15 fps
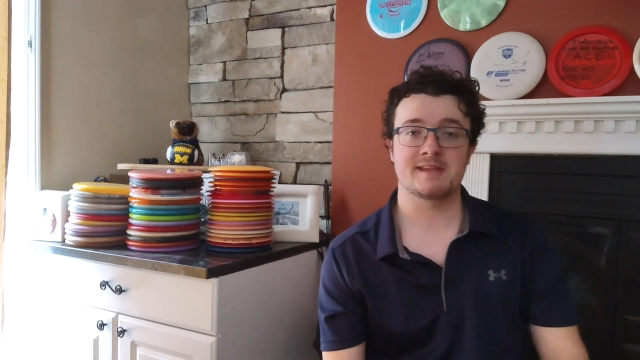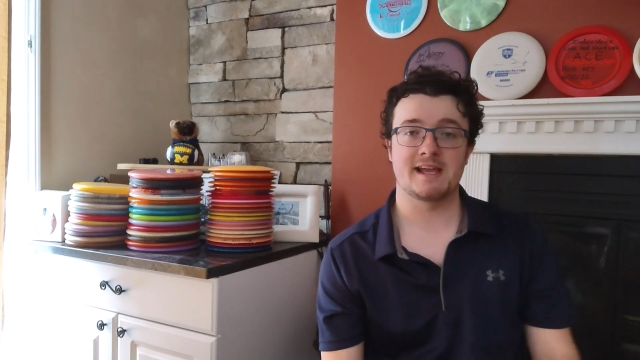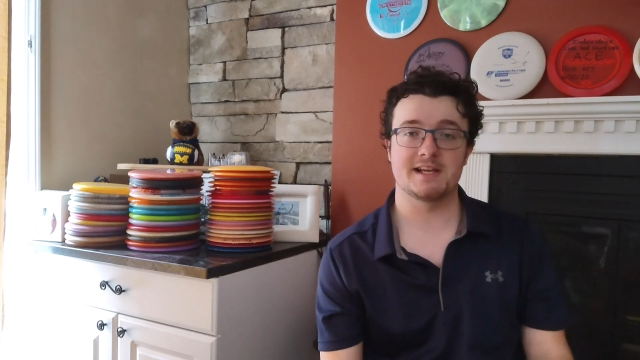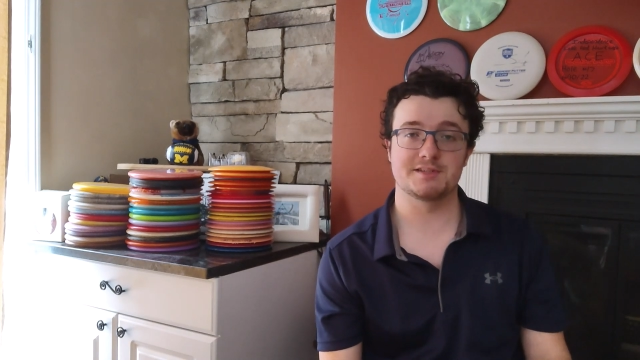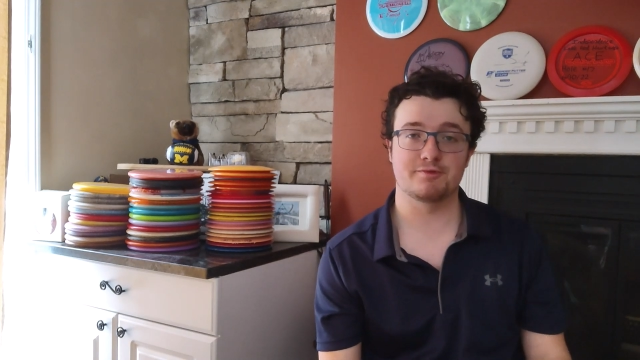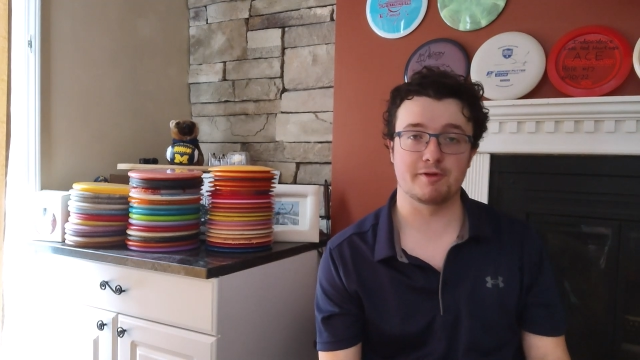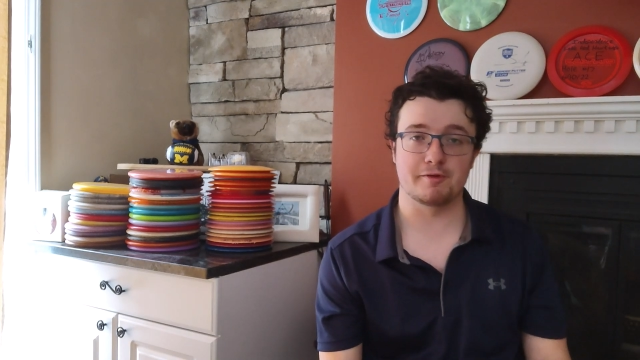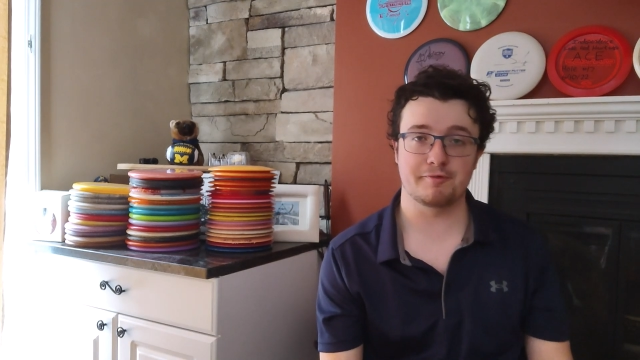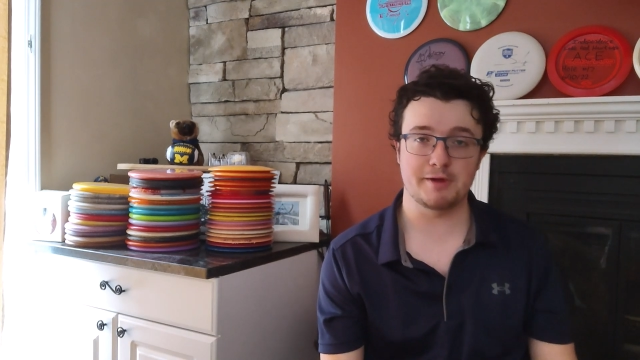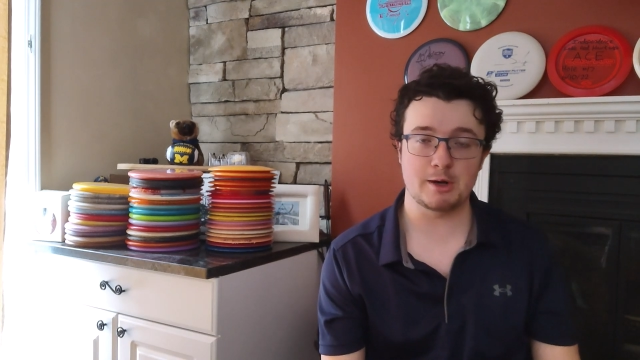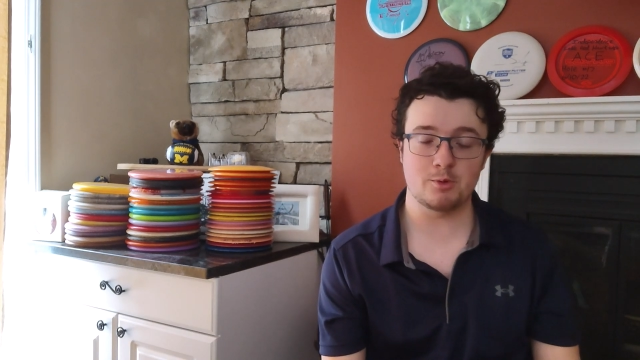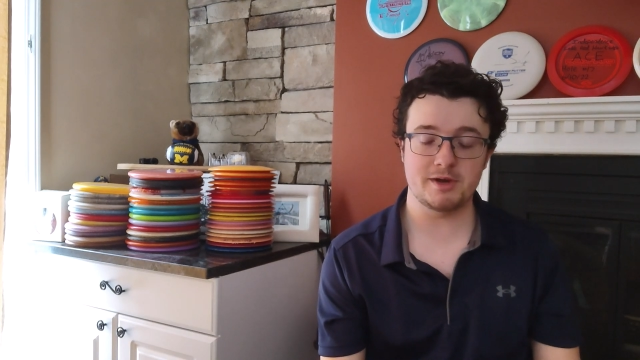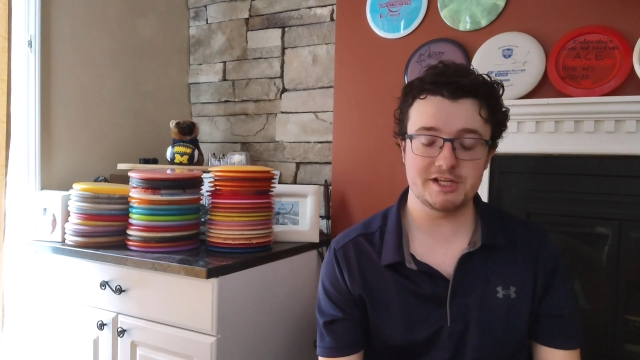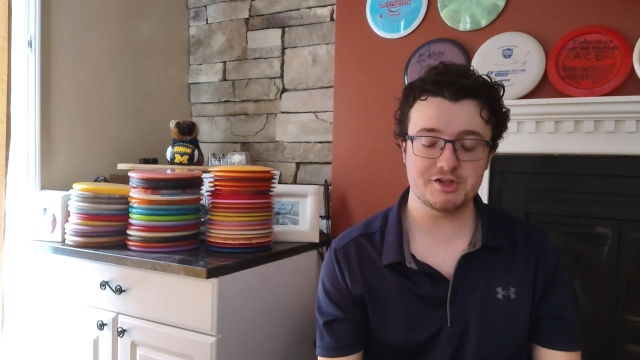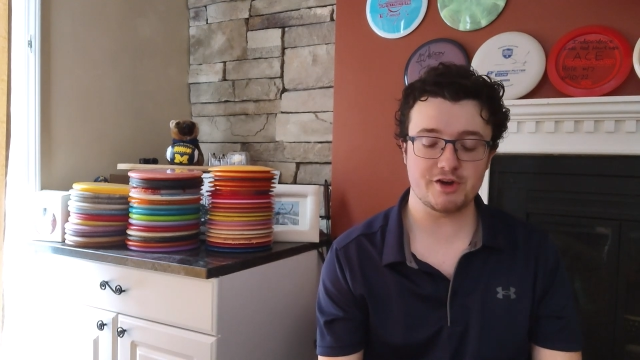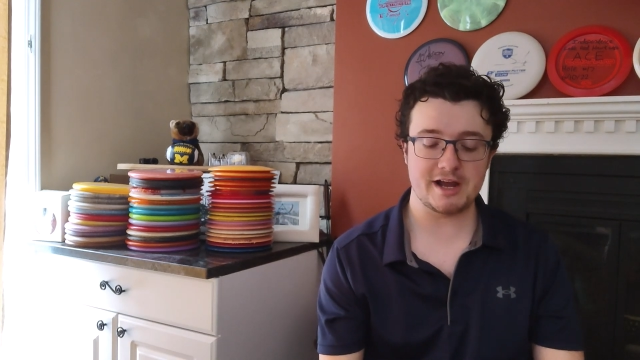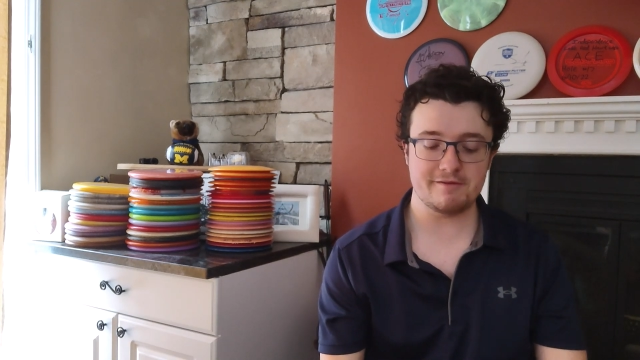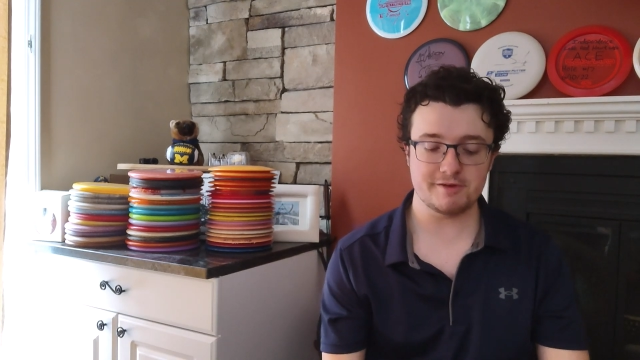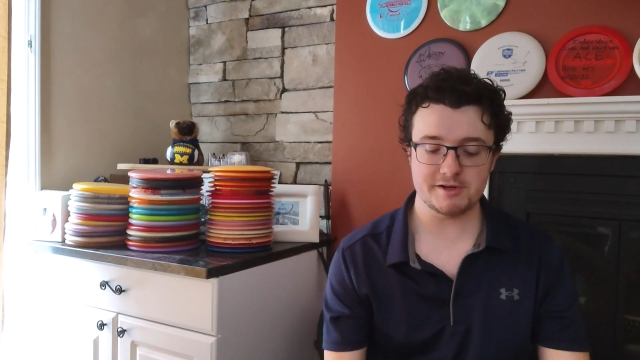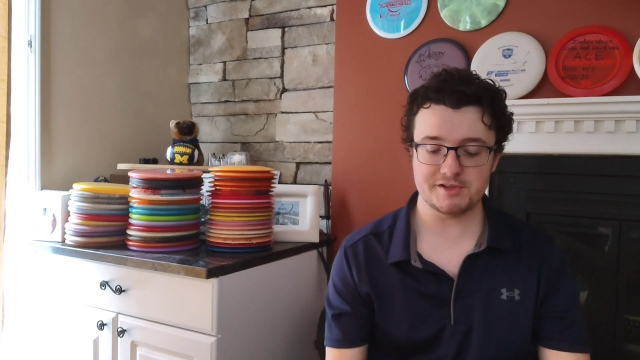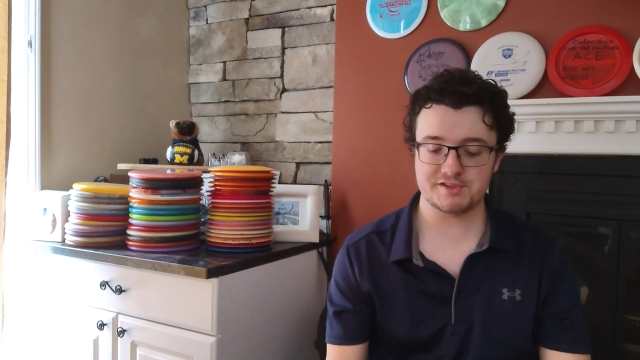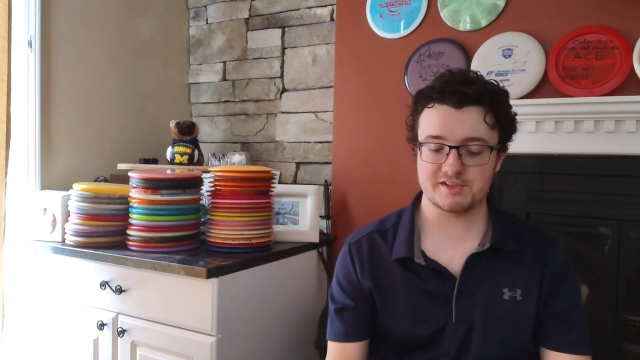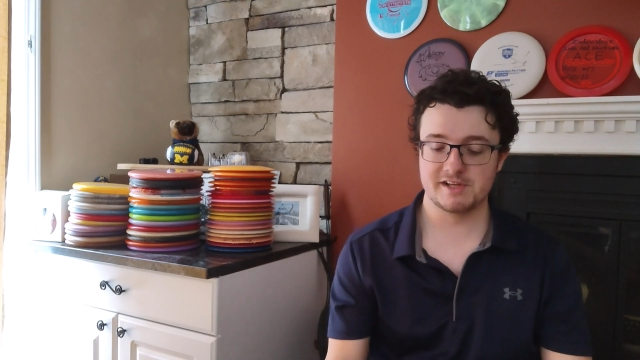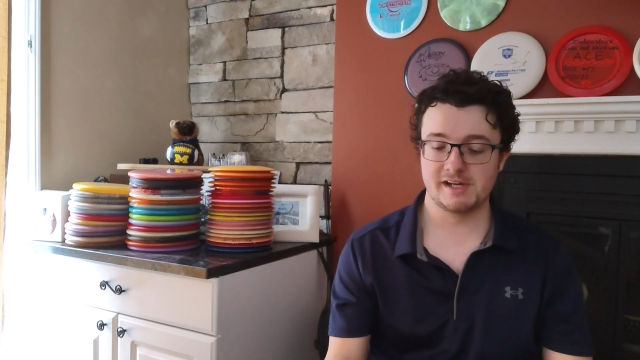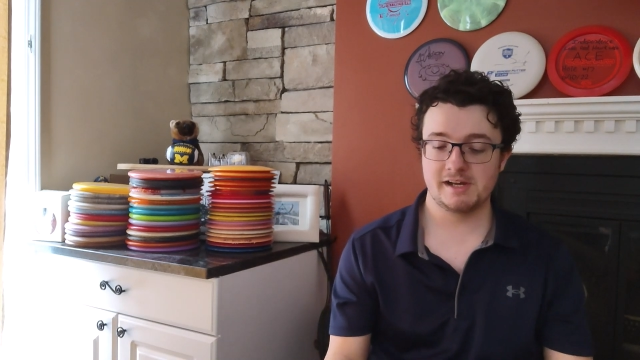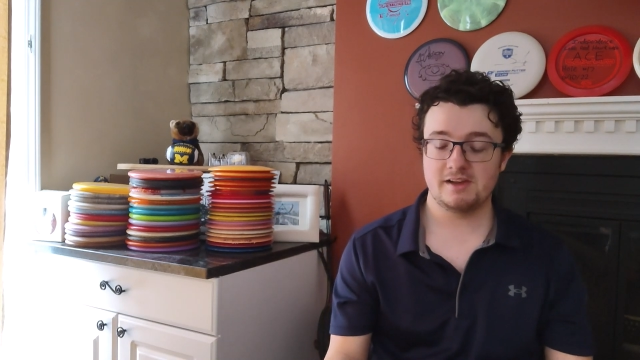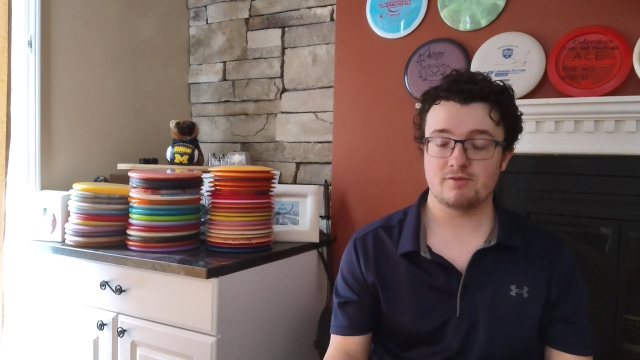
As for fairway drivers,